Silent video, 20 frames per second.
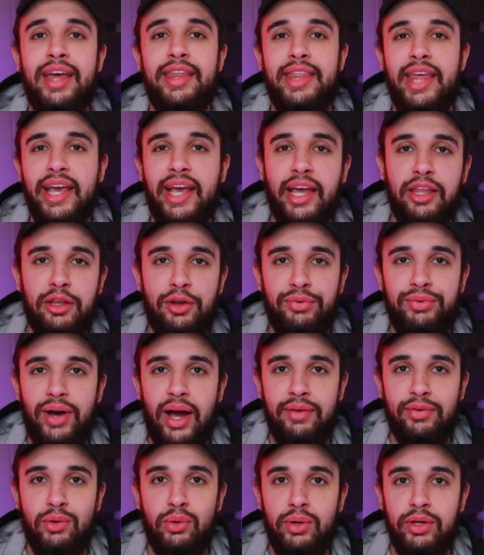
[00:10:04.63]
they get their
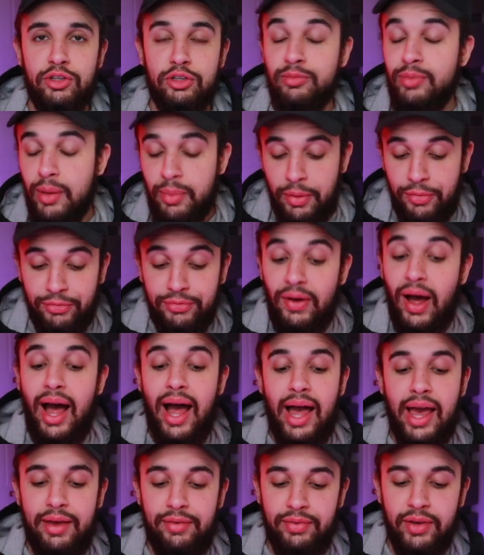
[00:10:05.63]
five coins, or maybe
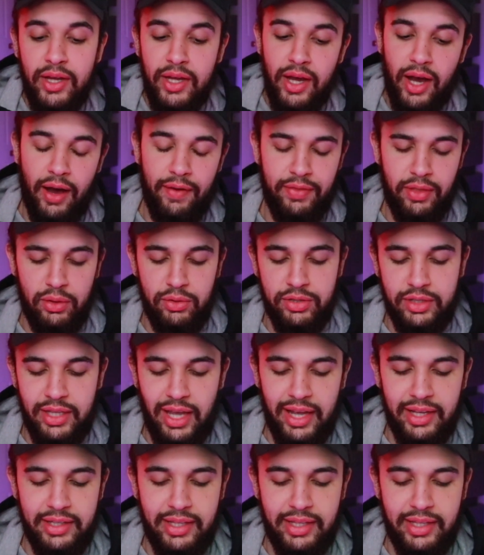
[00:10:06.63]
five of those 10